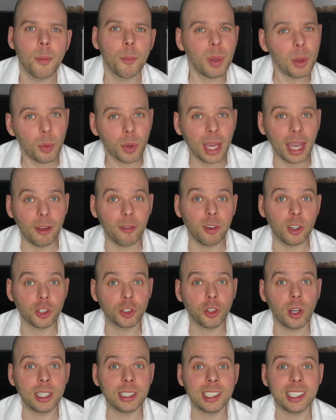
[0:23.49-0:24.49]
People getting
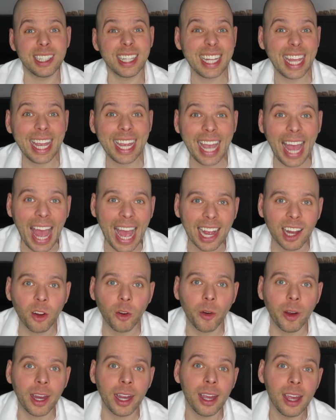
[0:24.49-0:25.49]
frustrated, they're getting
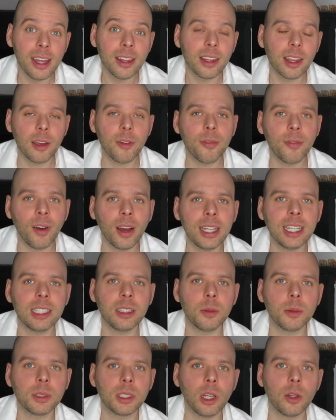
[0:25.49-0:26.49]
angry, they're finding
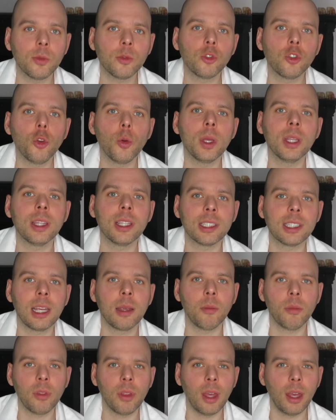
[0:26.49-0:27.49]
themselves doing the
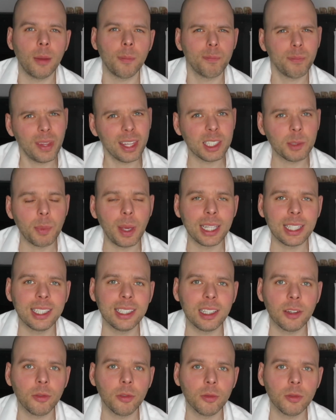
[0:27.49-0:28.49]
same thing, expecting
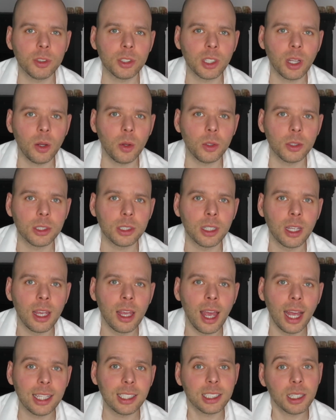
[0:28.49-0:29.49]
different results.
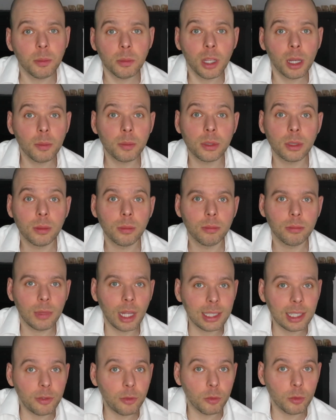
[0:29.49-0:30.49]
And sometimes
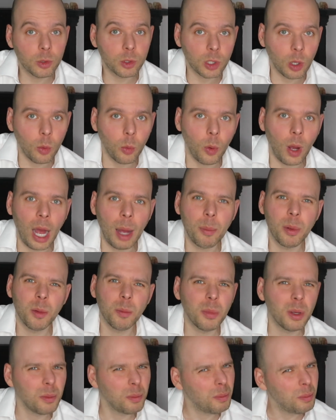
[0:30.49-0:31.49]
that different result will
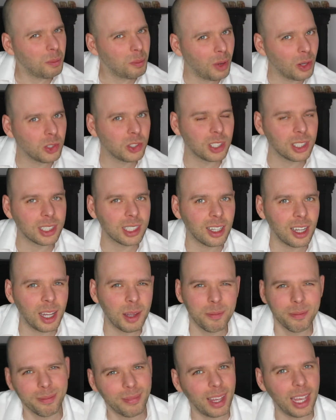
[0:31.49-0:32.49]
happen, but most of the
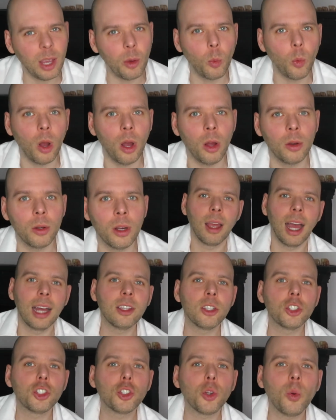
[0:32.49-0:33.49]
time it won't. And
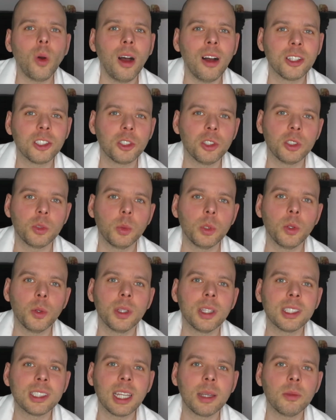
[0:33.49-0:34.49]
the short answer is we're doing
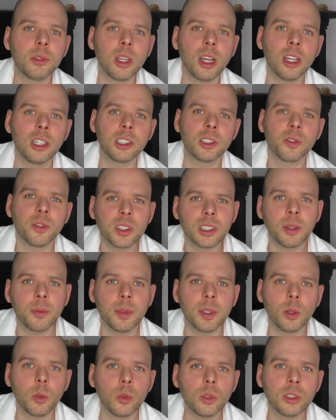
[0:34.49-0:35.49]
the same task for
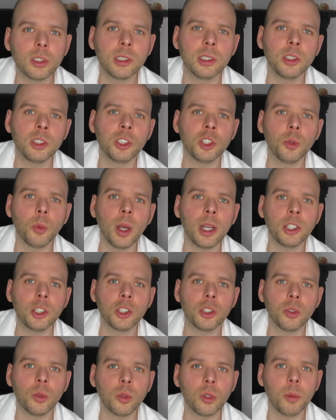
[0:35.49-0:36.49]
something called
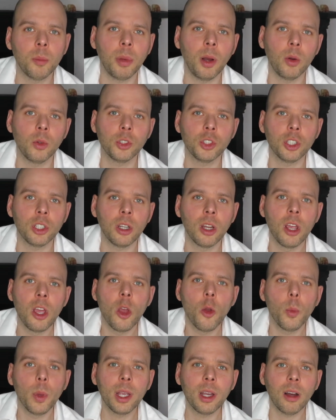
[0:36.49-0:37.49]
situational compulsion.
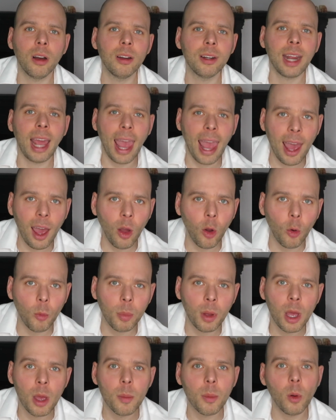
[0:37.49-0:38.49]
We can't
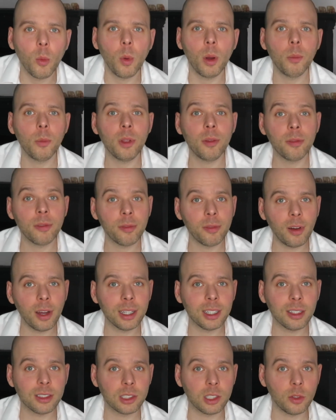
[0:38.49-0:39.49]
help but when we
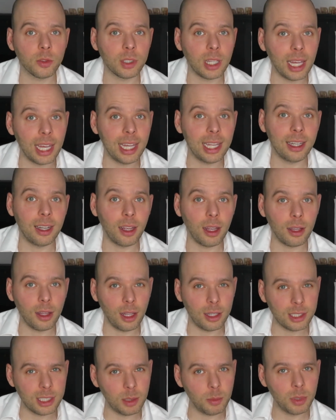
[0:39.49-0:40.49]
find ourselves in
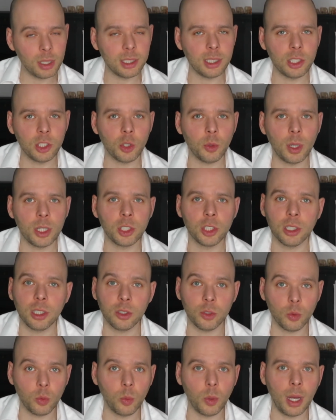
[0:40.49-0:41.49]
a similar situation
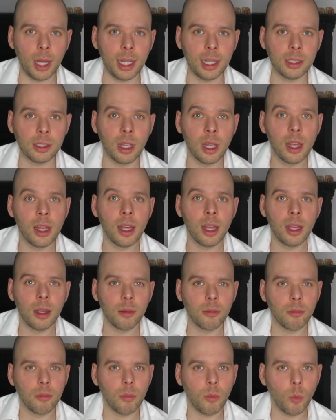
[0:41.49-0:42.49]
as always,
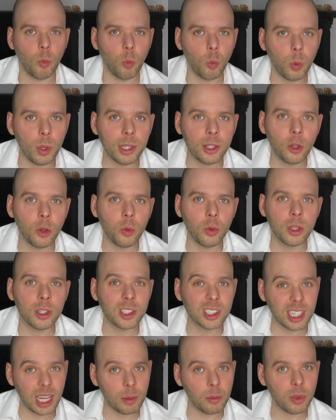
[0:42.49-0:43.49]
we do the
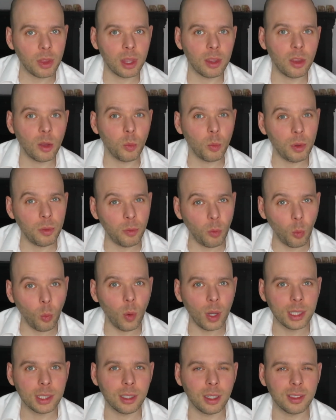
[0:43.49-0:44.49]
same thing that we've
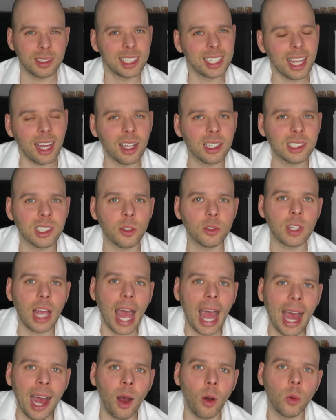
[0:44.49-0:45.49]
always done to get ourselves
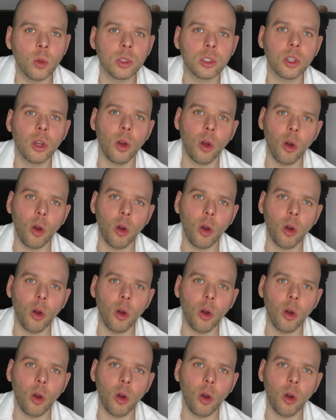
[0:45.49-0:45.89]
out